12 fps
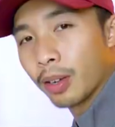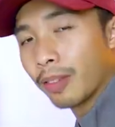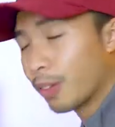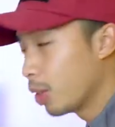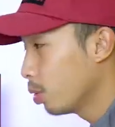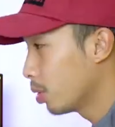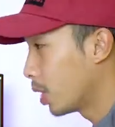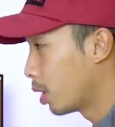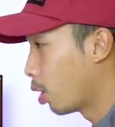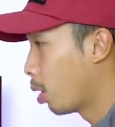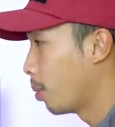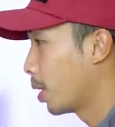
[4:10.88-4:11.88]
So if you use the
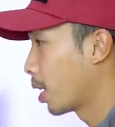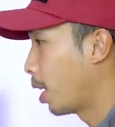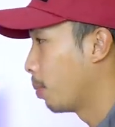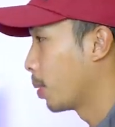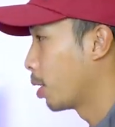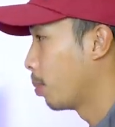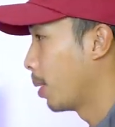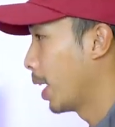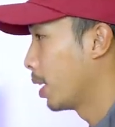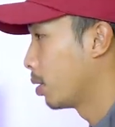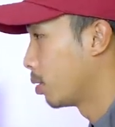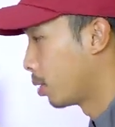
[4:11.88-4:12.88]
normal copy
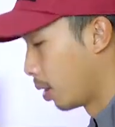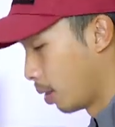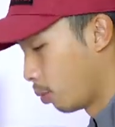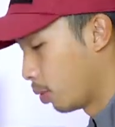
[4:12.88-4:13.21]
command,